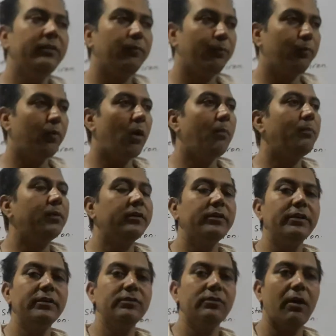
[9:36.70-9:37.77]

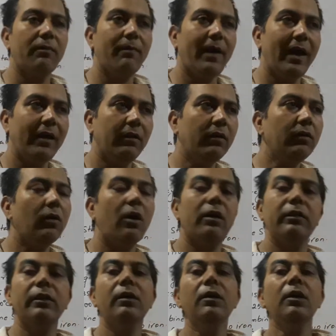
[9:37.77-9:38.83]
properties of iron
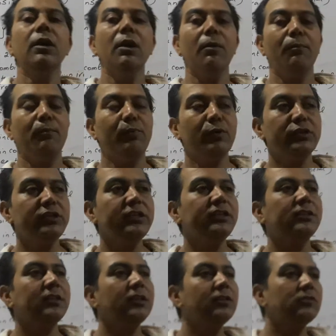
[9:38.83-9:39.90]
or the
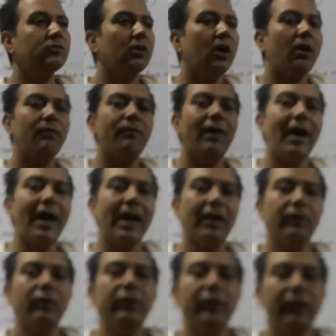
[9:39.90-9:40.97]
positions of
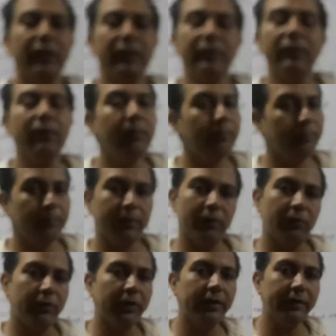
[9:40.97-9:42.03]
iron in the
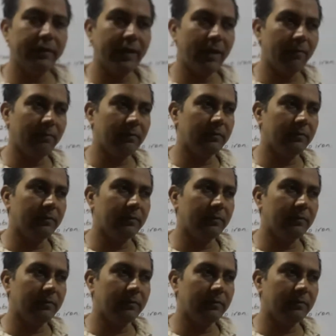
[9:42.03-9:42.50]
periodic table.